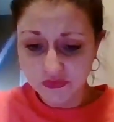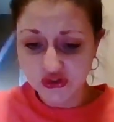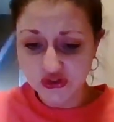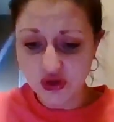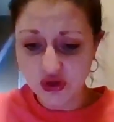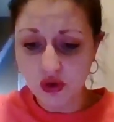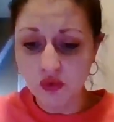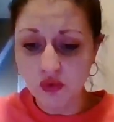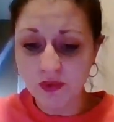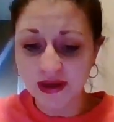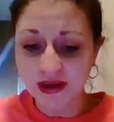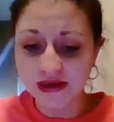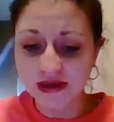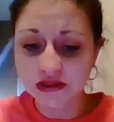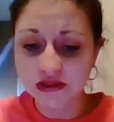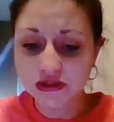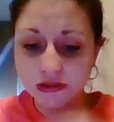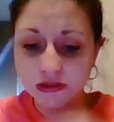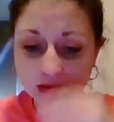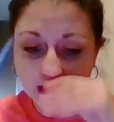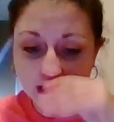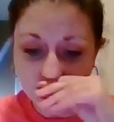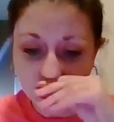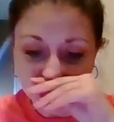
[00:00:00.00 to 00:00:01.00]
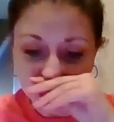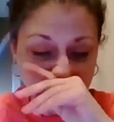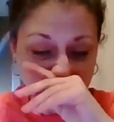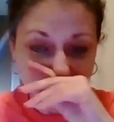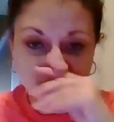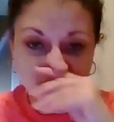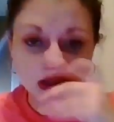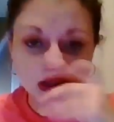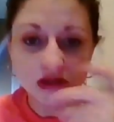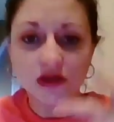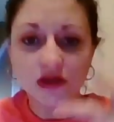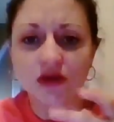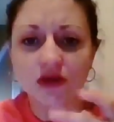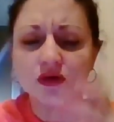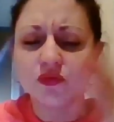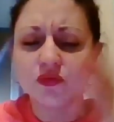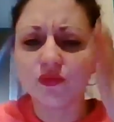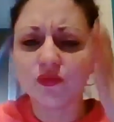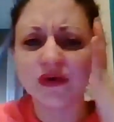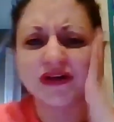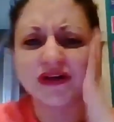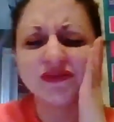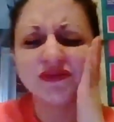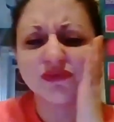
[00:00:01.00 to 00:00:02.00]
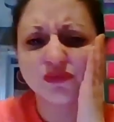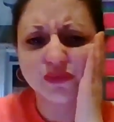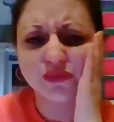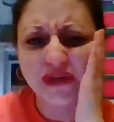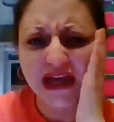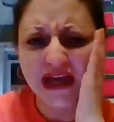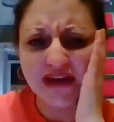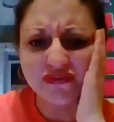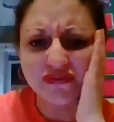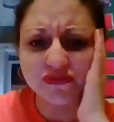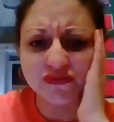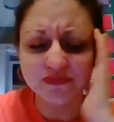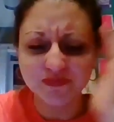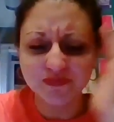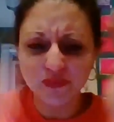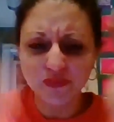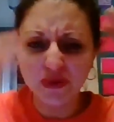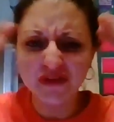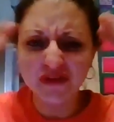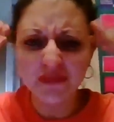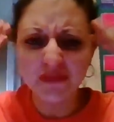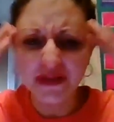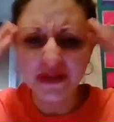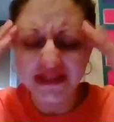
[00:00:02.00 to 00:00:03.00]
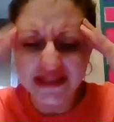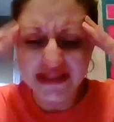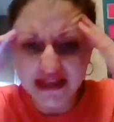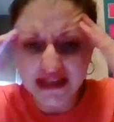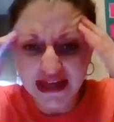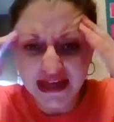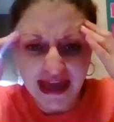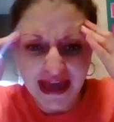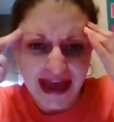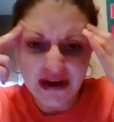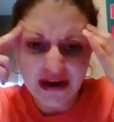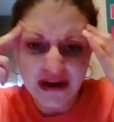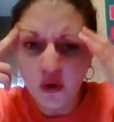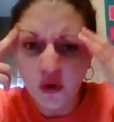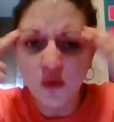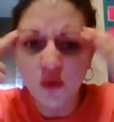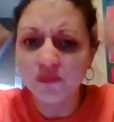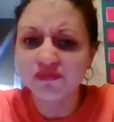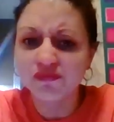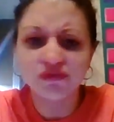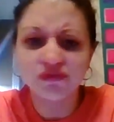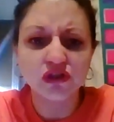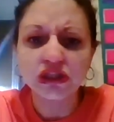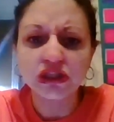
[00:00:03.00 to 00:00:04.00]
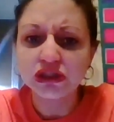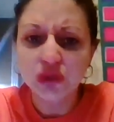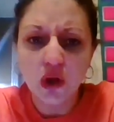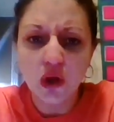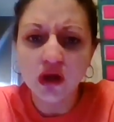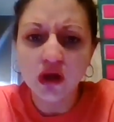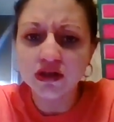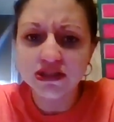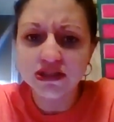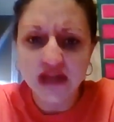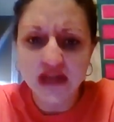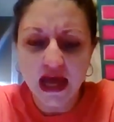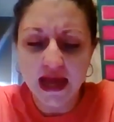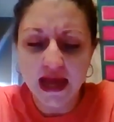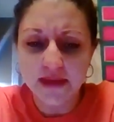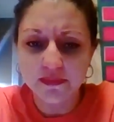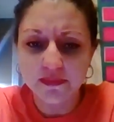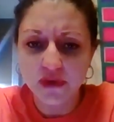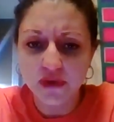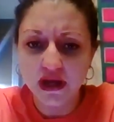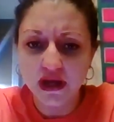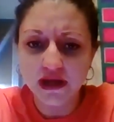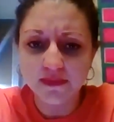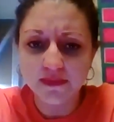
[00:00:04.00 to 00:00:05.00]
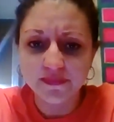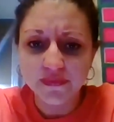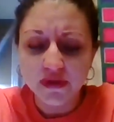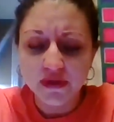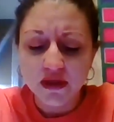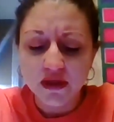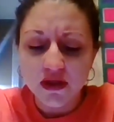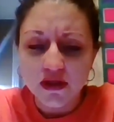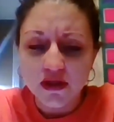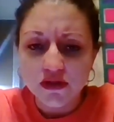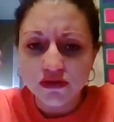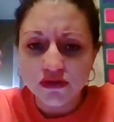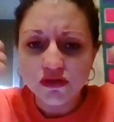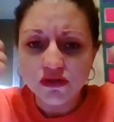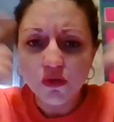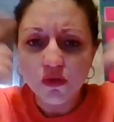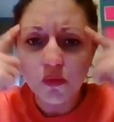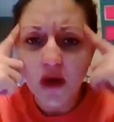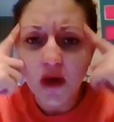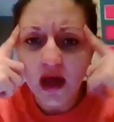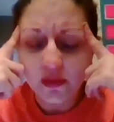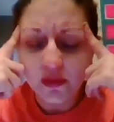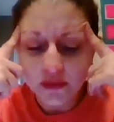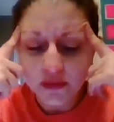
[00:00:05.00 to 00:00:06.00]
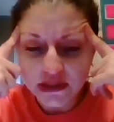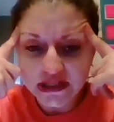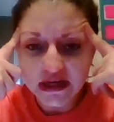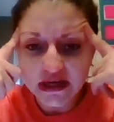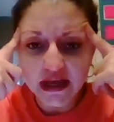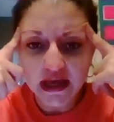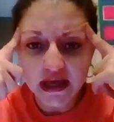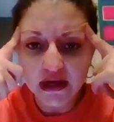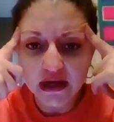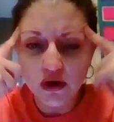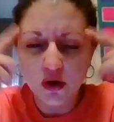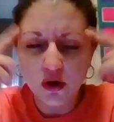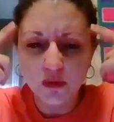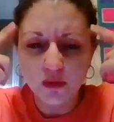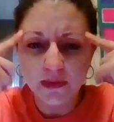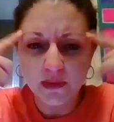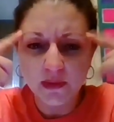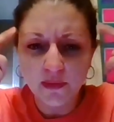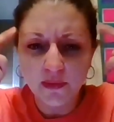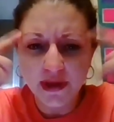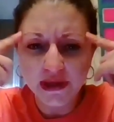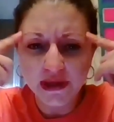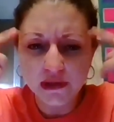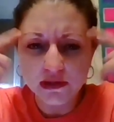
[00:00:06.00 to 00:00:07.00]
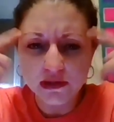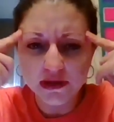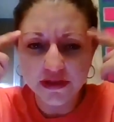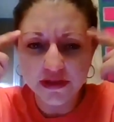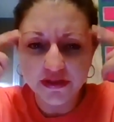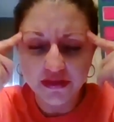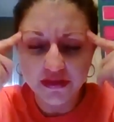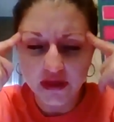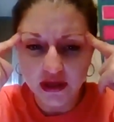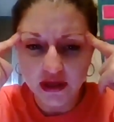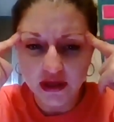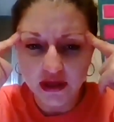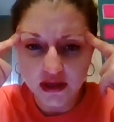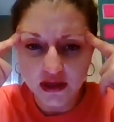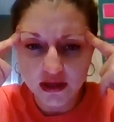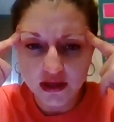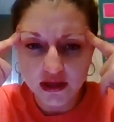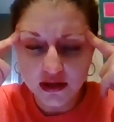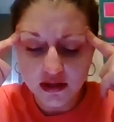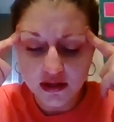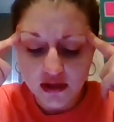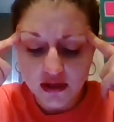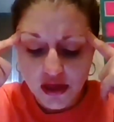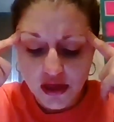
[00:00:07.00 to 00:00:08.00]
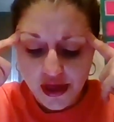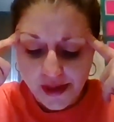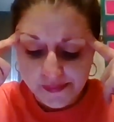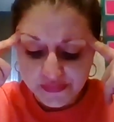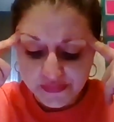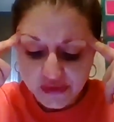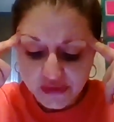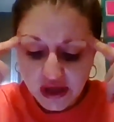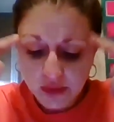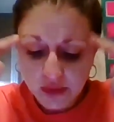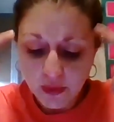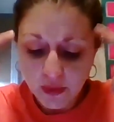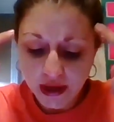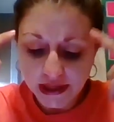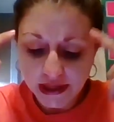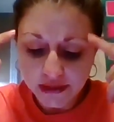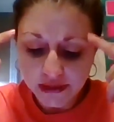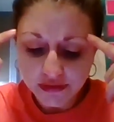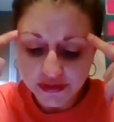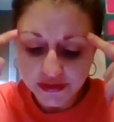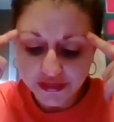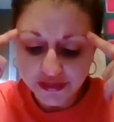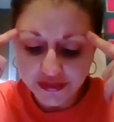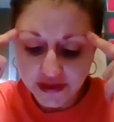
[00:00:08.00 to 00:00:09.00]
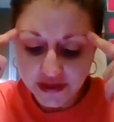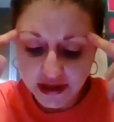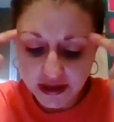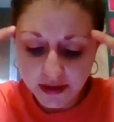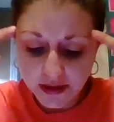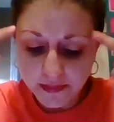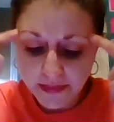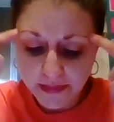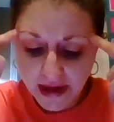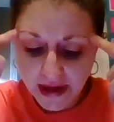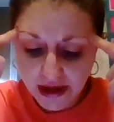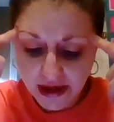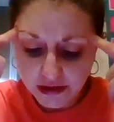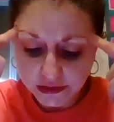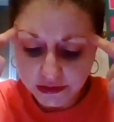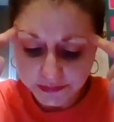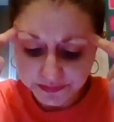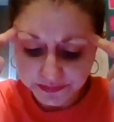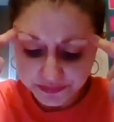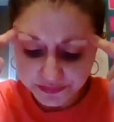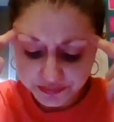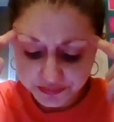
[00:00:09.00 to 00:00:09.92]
So a way to do that is when we have we've been sitting at home for a long time, right? So while we're sitting at home, I want you to think. I want you to think about